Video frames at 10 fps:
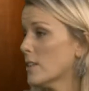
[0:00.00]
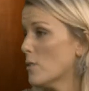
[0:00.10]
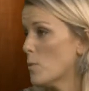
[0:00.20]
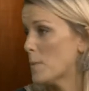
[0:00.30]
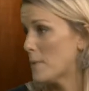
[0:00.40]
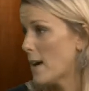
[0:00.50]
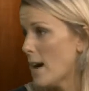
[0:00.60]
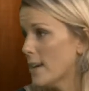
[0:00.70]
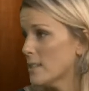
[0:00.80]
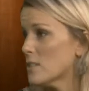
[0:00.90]
leave a woman
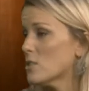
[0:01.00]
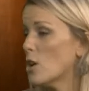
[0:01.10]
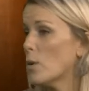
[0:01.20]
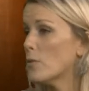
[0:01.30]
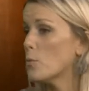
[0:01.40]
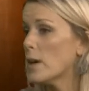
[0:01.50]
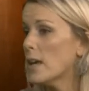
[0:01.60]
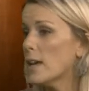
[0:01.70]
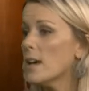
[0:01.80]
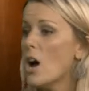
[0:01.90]
behind. So if
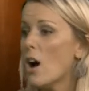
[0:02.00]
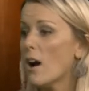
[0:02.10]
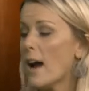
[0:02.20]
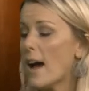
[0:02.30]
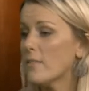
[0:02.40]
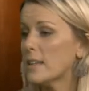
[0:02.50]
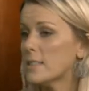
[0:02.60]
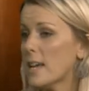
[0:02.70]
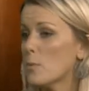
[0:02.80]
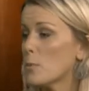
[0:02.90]
we are having a
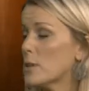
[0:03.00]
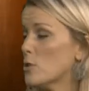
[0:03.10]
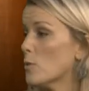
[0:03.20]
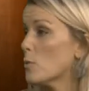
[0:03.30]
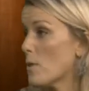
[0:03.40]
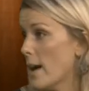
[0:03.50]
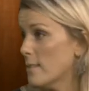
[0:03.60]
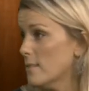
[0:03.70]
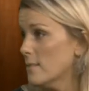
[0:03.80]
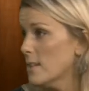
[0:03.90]
day where we do a
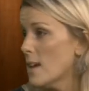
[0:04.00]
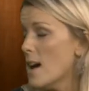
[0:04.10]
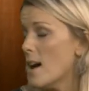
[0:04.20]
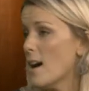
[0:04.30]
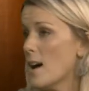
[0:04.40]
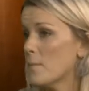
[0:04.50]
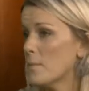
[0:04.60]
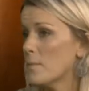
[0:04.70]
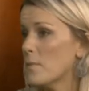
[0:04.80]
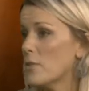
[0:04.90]
run,
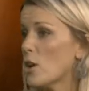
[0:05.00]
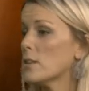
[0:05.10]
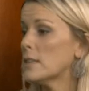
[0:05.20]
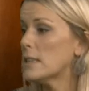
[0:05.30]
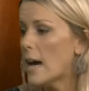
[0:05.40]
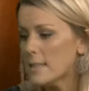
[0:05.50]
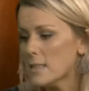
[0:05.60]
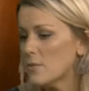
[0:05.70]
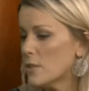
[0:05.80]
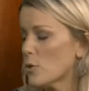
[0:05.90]
there are
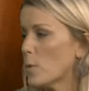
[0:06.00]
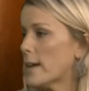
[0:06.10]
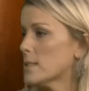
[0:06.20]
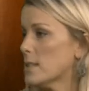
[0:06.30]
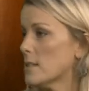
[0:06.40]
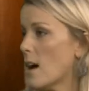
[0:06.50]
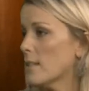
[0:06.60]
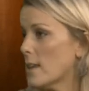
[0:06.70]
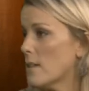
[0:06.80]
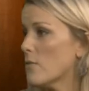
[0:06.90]
lots of different ways to
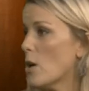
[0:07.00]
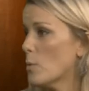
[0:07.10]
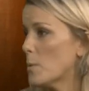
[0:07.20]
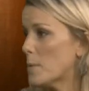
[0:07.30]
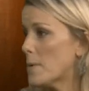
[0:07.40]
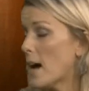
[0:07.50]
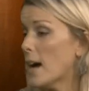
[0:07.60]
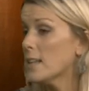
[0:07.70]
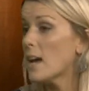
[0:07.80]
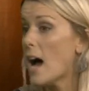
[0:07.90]
not leave a woman
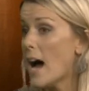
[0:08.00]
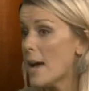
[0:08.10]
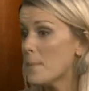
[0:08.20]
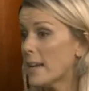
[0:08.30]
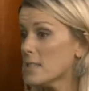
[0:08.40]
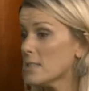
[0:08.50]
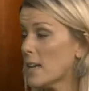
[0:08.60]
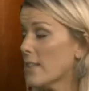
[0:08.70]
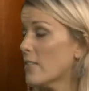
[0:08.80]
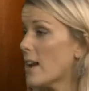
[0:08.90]
behind. I might
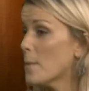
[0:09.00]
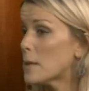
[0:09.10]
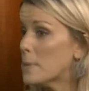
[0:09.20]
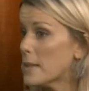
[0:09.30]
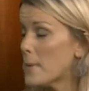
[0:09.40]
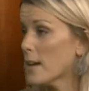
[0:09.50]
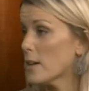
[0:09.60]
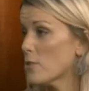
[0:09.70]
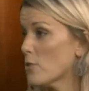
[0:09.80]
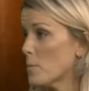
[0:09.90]
decide that I'm going to be in the
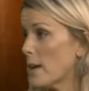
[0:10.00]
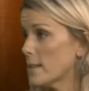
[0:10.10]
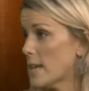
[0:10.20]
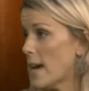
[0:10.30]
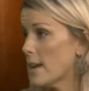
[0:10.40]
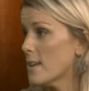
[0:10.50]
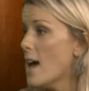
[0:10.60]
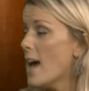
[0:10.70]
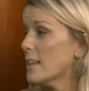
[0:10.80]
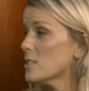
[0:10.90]
back of the group that day.
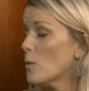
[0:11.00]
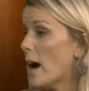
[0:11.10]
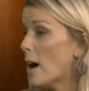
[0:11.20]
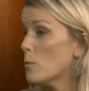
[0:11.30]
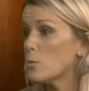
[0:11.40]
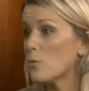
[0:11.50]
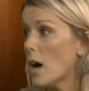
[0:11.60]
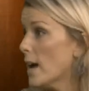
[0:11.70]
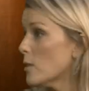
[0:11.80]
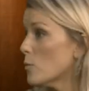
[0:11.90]
And so I will
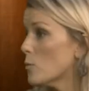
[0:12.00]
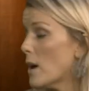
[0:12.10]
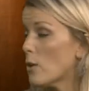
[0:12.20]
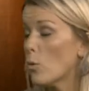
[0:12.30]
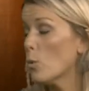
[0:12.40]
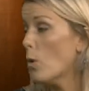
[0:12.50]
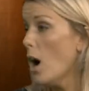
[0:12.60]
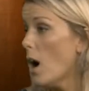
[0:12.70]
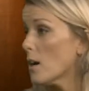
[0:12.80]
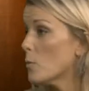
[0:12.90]
run or
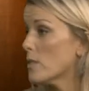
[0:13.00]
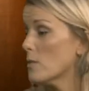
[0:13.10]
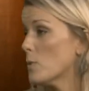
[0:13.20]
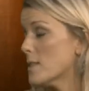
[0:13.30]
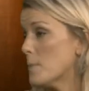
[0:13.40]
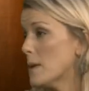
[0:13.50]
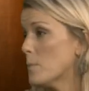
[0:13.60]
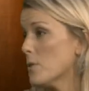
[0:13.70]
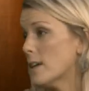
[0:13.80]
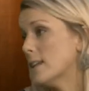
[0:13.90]
walk with the
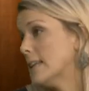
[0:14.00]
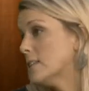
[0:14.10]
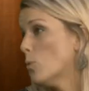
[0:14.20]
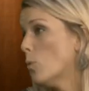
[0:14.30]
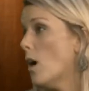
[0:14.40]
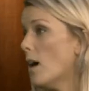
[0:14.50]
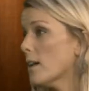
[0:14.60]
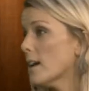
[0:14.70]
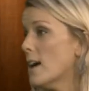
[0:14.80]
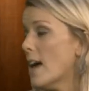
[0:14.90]
people that need to
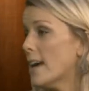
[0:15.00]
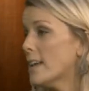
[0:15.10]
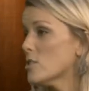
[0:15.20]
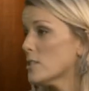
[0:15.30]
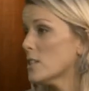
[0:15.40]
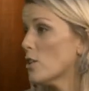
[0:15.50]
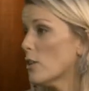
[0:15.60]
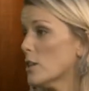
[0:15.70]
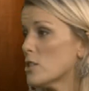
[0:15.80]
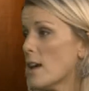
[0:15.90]
walk. And just
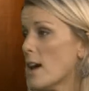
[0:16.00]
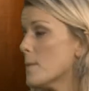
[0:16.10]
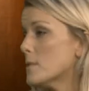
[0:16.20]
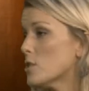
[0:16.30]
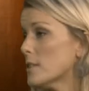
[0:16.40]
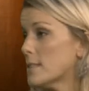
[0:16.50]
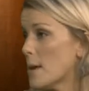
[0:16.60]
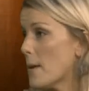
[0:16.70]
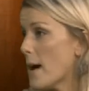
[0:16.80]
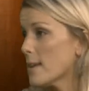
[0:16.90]
encourage them and just
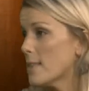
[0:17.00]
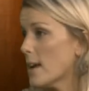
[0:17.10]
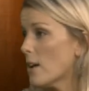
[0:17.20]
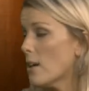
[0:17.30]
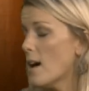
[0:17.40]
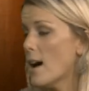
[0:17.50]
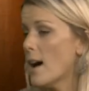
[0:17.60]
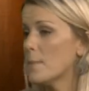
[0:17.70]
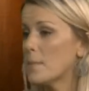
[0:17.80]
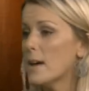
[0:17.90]
stay back there.
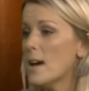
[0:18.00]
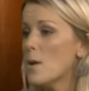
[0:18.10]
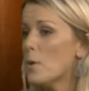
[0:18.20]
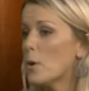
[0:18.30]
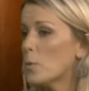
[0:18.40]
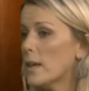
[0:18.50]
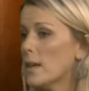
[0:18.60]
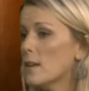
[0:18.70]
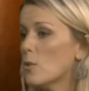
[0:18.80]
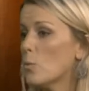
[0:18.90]
But
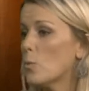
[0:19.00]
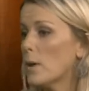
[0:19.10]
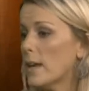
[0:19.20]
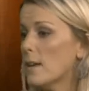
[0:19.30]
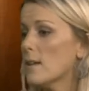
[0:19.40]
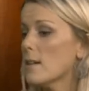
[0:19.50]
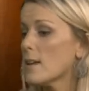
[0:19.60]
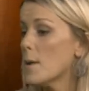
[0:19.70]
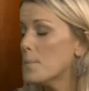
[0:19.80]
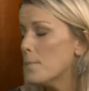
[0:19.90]
we
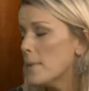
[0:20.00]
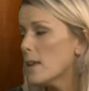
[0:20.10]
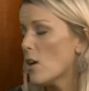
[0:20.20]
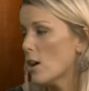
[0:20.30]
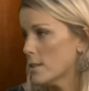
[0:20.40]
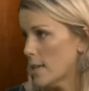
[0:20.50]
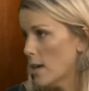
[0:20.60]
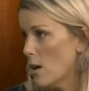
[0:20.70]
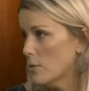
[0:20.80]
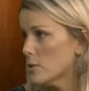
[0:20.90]
commit
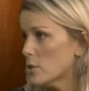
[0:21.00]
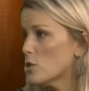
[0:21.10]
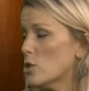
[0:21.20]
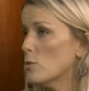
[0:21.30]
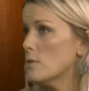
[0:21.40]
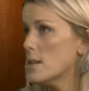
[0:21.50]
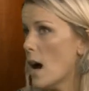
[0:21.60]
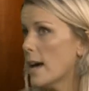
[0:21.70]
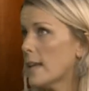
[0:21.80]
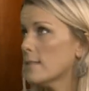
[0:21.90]
ourselves to
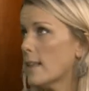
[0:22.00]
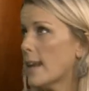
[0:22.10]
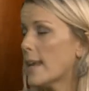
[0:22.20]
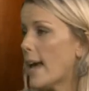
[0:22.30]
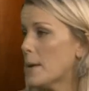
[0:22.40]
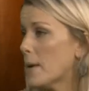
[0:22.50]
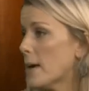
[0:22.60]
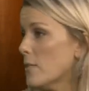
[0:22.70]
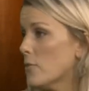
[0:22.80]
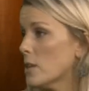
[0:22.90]
not letting
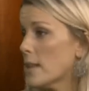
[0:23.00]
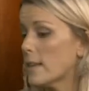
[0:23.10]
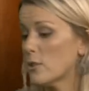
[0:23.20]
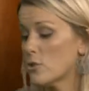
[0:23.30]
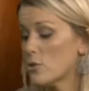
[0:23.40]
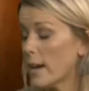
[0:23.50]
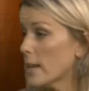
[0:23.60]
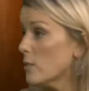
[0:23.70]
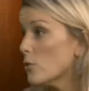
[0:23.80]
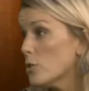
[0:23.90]
anybody feel like they're
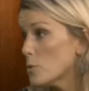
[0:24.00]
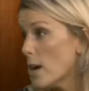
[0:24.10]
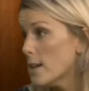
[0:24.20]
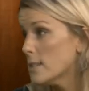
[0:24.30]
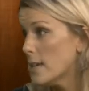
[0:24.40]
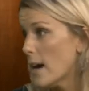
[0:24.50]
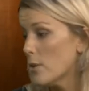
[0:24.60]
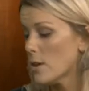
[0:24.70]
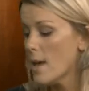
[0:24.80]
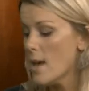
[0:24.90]
dragging the group
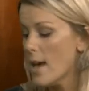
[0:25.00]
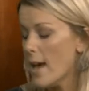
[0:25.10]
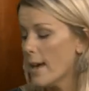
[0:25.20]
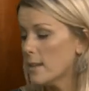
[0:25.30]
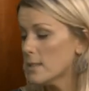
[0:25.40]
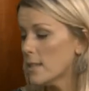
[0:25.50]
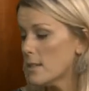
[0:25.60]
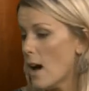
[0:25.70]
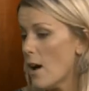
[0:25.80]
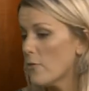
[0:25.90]
down, and to
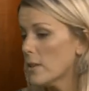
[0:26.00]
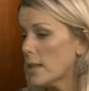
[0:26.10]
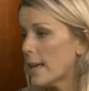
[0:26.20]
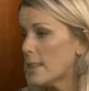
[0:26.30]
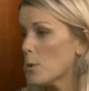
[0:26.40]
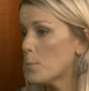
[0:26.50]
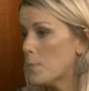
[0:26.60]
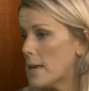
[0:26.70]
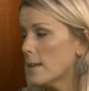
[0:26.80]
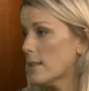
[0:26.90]
not feel like they're
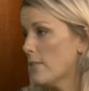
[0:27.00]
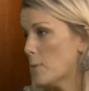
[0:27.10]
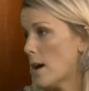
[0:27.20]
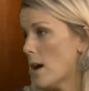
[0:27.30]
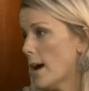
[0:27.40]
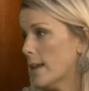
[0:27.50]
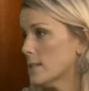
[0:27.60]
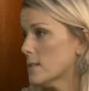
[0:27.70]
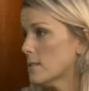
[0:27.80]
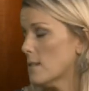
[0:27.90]
being left
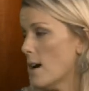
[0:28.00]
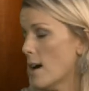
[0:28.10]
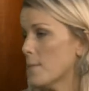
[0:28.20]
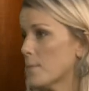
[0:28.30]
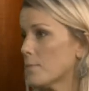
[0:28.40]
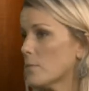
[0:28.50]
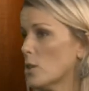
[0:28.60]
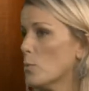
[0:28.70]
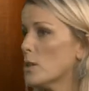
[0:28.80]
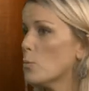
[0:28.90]
behind.
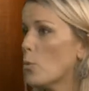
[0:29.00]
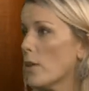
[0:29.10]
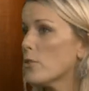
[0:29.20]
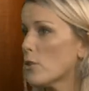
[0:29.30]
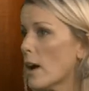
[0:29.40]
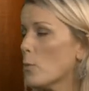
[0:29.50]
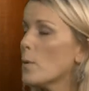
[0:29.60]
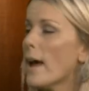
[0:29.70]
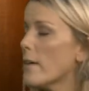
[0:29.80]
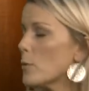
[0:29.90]
You know, we want
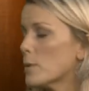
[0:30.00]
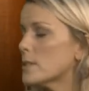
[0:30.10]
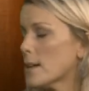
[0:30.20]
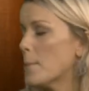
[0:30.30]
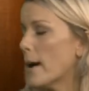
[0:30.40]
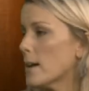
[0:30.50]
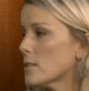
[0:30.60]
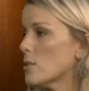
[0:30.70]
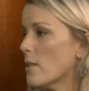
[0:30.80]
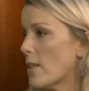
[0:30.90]
everyone to come
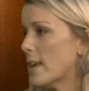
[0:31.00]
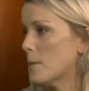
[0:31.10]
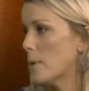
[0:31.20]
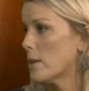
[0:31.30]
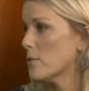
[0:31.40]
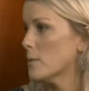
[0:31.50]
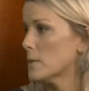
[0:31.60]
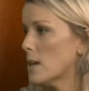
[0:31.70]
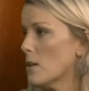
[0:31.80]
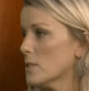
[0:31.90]
back so that they can better
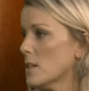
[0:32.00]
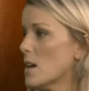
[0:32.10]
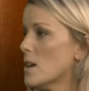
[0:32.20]
themselves.